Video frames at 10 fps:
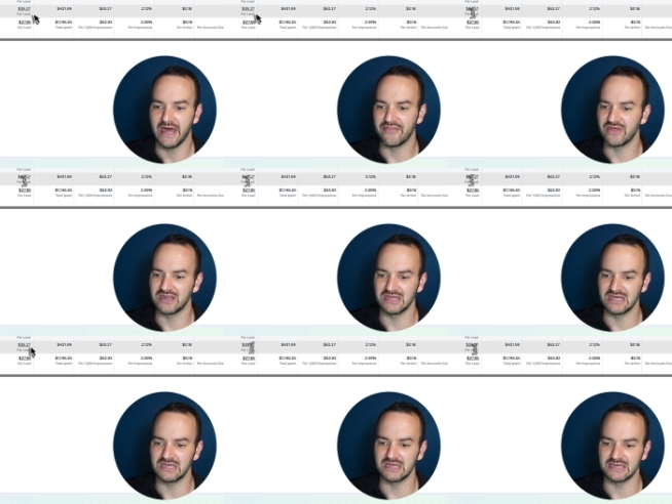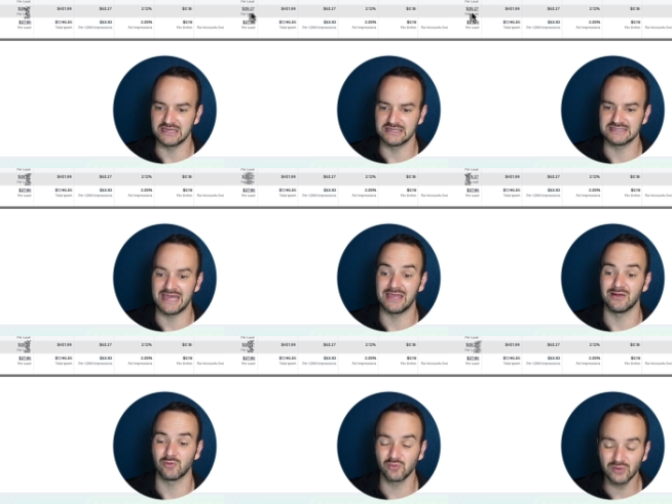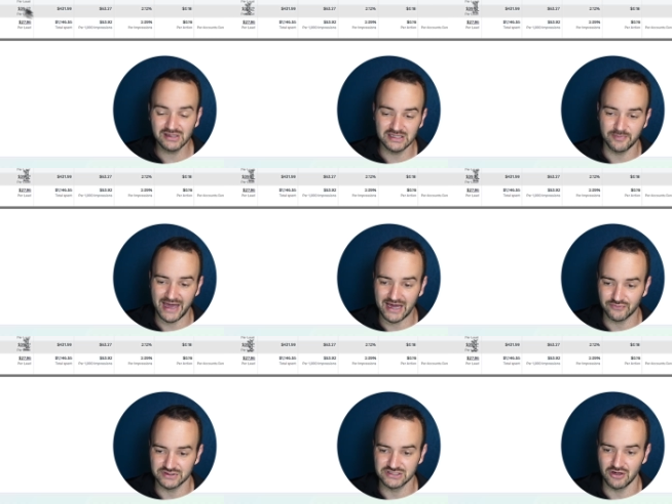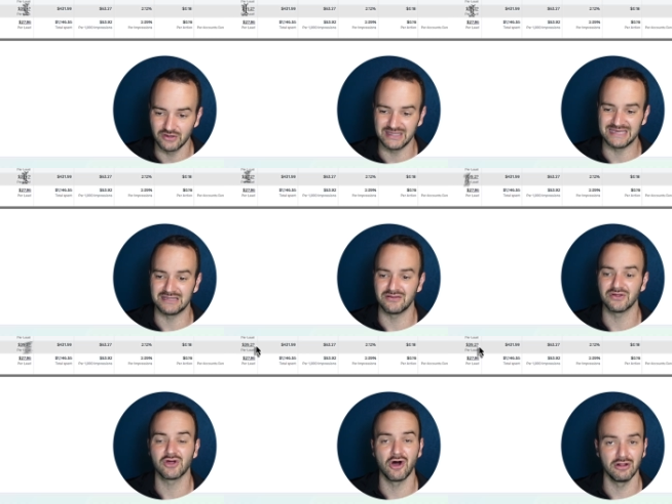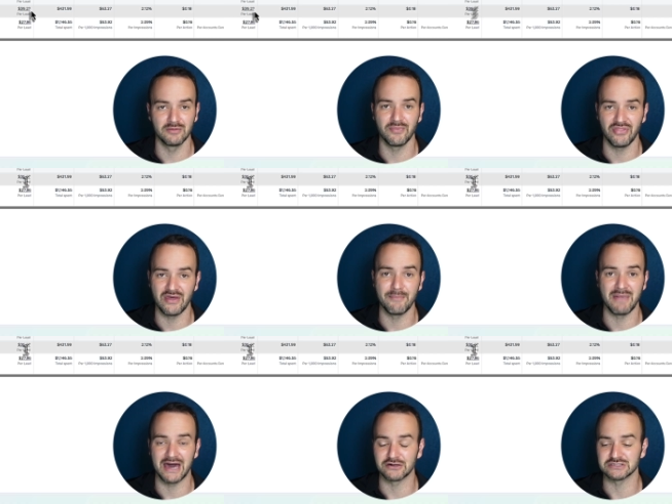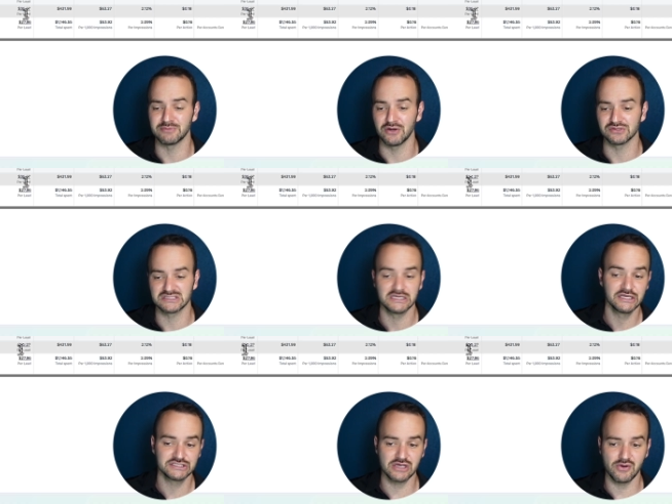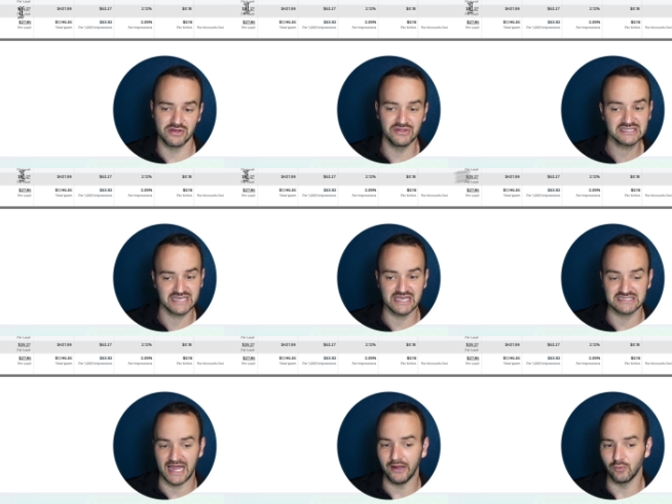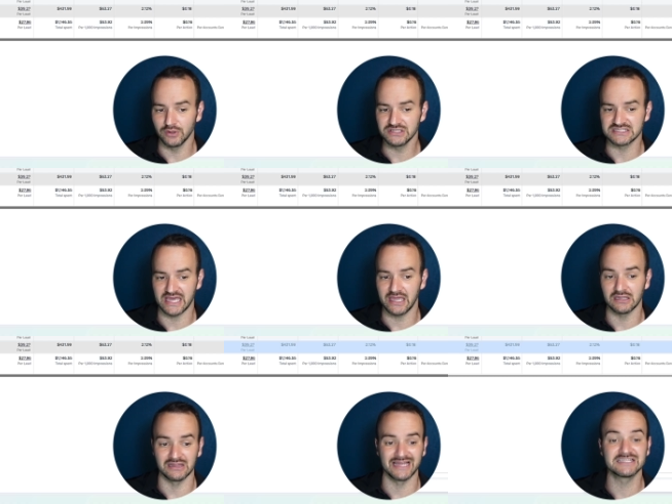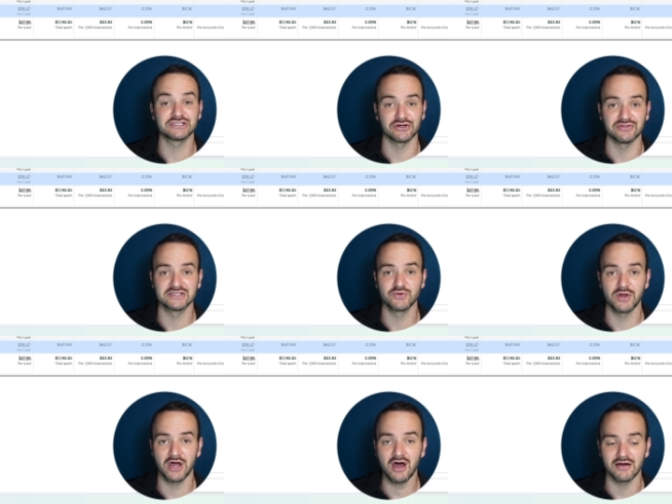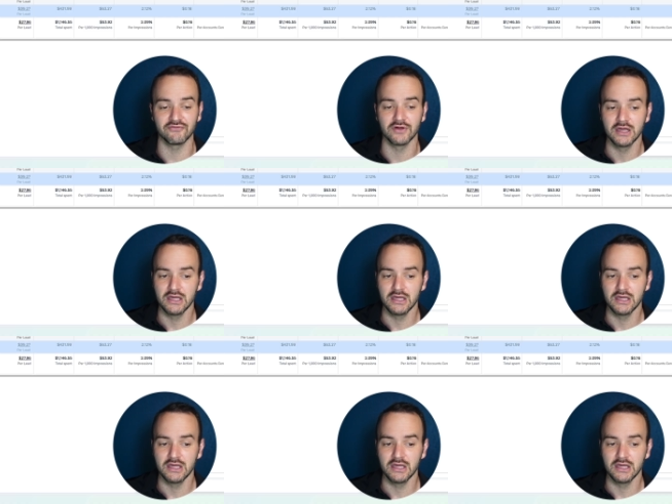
And then it is a really bad result in the column that matters most. So in this case, I would say let's turn this one off